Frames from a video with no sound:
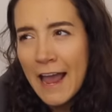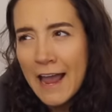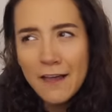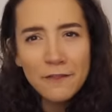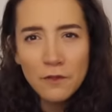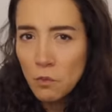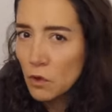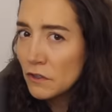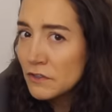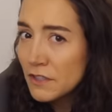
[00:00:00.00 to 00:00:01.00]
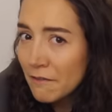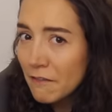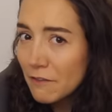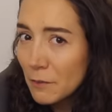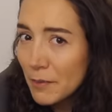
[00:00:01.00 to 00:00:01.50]
and the worst I've
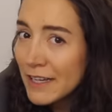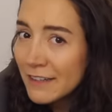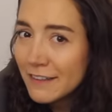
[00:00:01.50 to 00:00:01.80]
ever been